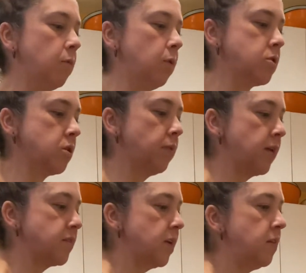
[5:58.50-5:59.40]
So
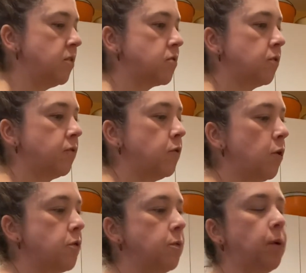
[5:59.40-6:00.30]
that's in the sort of
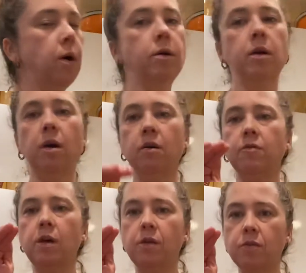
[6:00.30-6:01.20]
northern part of
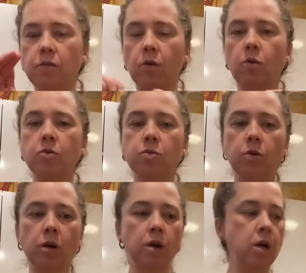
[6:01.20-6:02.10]
this Côte
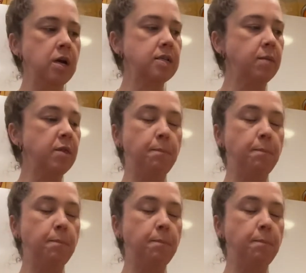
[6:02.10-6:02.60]
d'Or. Some of the